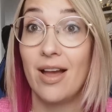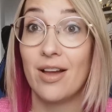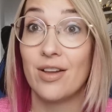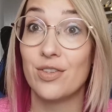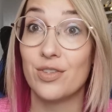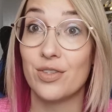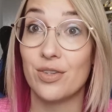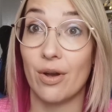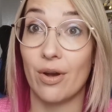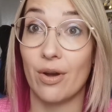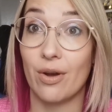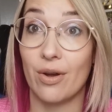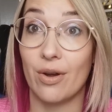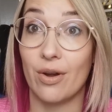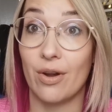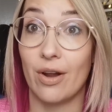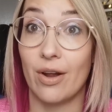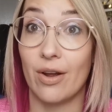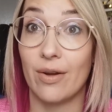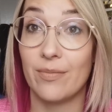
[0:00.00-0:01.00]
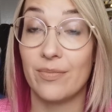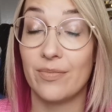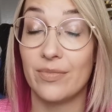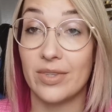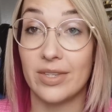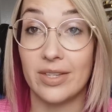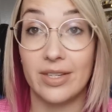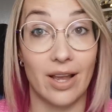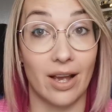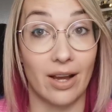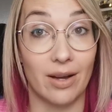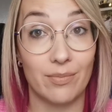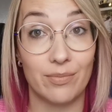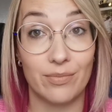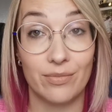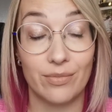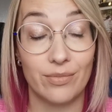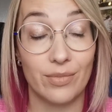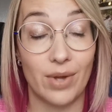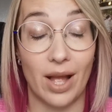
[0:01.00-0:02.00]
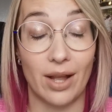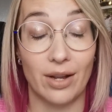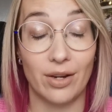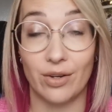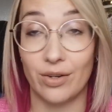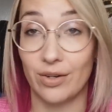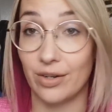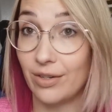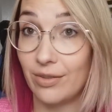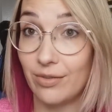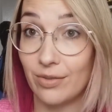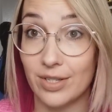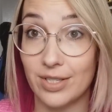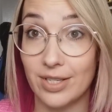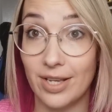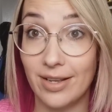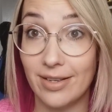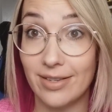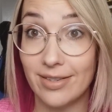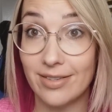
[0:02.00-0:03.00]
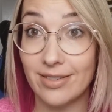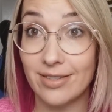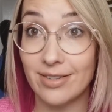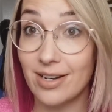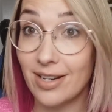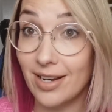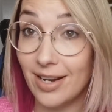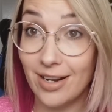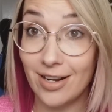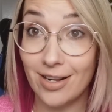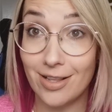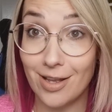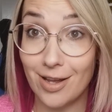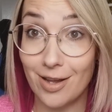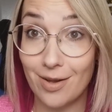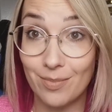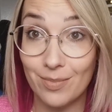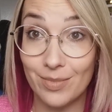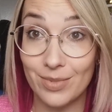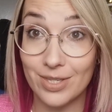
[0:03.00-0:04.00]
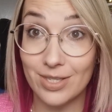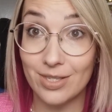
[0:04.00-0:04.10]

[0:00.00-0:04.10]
So yeah, I couldn't resist getting them.